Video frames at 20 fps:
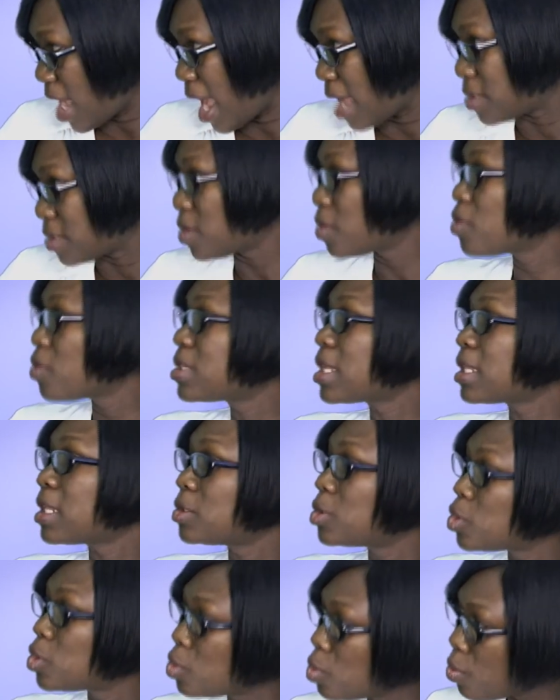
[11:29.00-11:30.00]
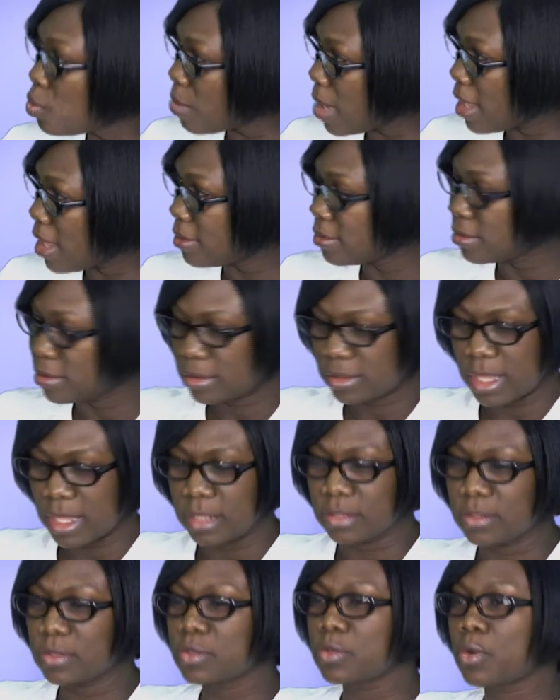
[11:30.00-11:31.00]
are. So those are the two main
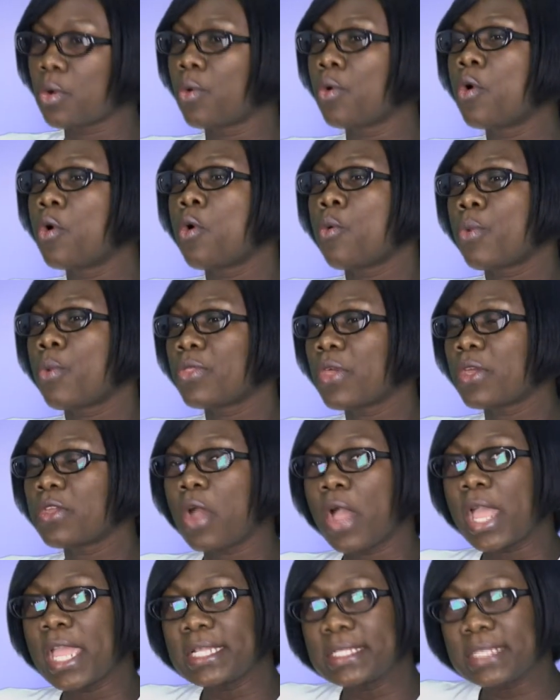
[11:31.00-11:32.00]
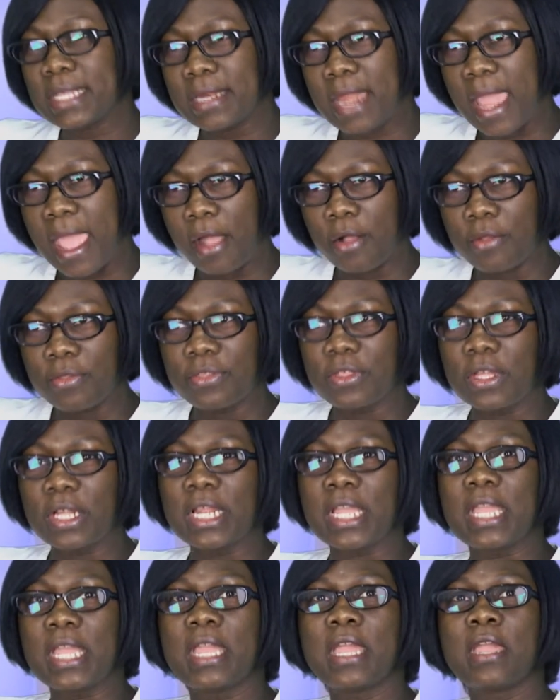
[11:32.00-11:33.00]
things. So whether you're eating
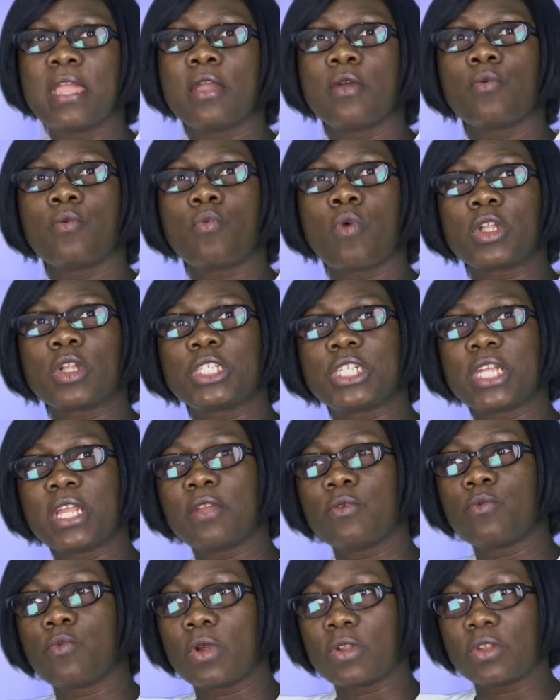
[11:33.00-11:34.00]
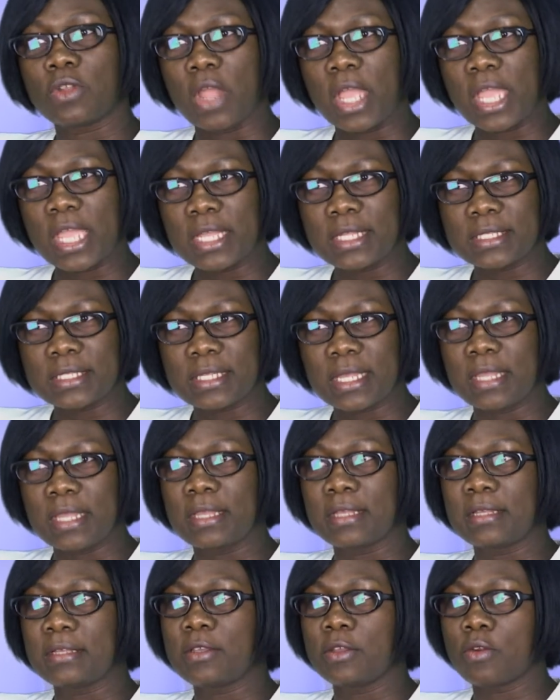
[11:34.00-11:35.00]
healthily, watching what you're
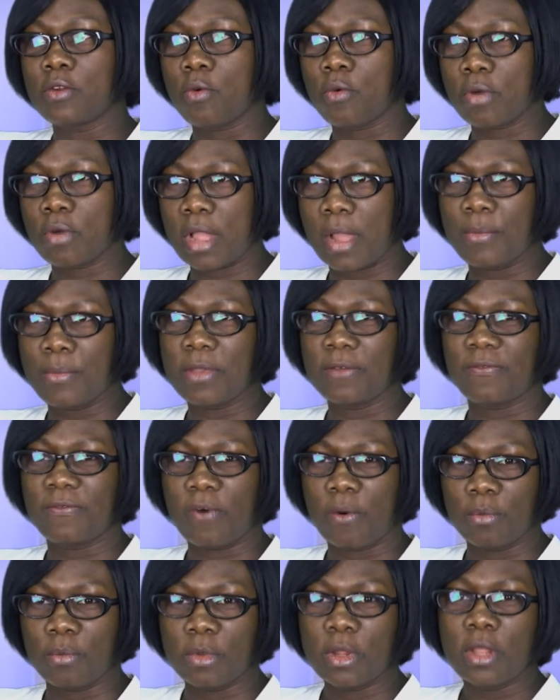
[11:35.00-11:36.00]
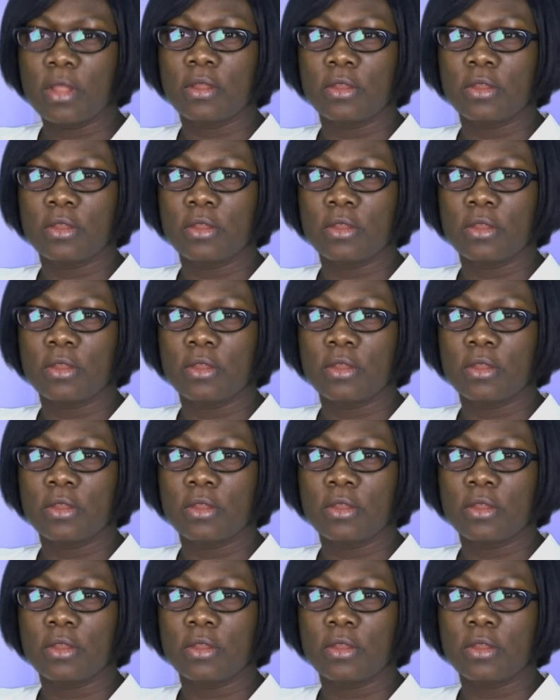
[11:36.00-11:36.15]
eating, coming from,